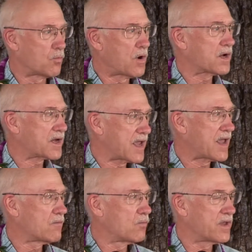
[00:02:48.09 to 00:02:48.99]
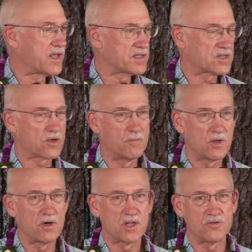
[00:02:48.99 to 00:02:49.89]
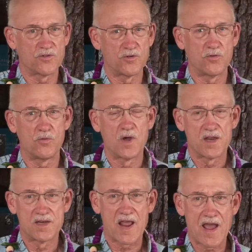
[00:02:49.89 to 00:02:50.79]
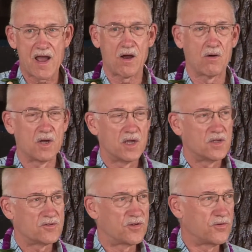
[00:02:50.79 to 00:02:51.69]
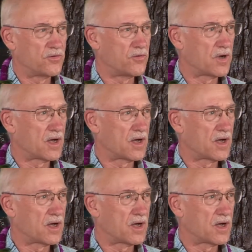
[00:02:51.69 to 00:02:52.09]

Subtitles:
what can we as a community do now to